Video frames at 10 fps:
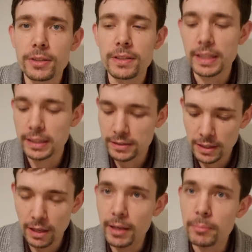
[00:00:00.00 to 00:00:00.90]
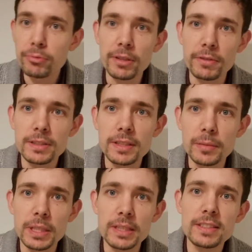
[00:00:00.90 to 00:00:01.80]
lot of the things that I've
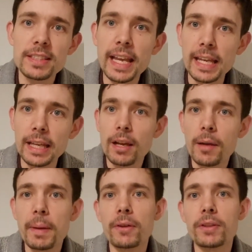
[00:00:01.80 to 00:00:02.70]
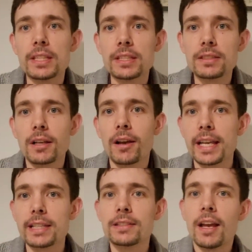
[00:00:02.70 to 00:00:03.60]
previously been saying about the
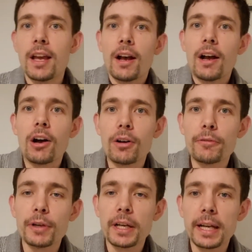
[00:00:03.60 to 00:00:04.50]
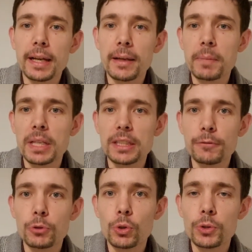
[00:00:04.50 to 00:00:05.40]
size of uh,
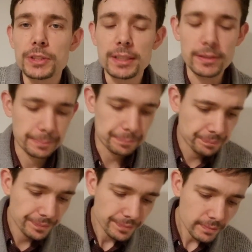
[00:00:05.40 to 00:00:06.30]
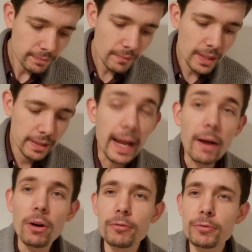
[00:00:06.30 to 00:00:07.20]
medieval horses.
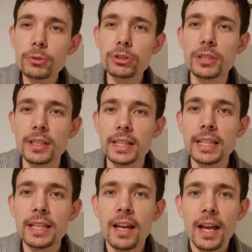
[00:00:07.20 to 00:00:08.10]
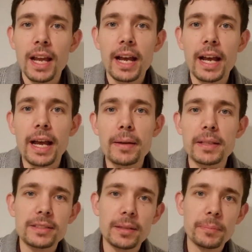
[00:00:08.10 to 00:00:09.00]
Now, unfortunately,
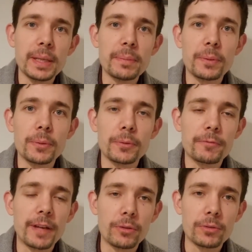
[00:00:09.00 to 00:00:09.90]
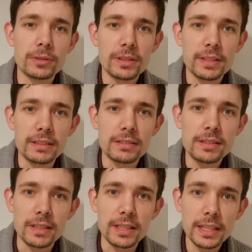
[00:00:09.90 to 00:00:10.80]
uh, some people found this
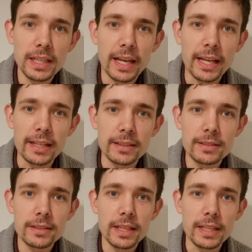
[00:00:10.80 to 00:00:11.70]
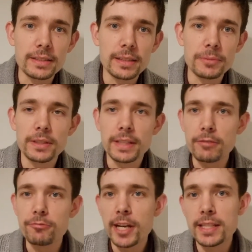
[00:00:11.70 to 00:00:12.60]
study, and it seems that
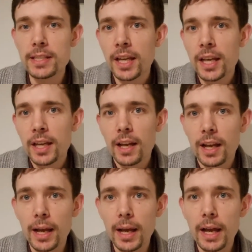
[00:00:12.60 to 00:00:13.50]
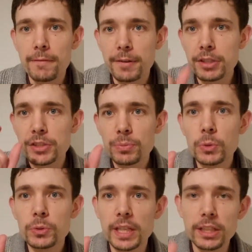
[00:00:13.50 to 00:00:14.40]
they read uh, a very
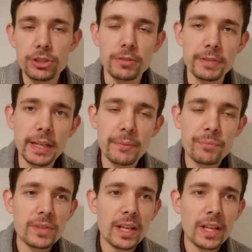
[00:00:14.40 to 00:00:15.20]
small section of it,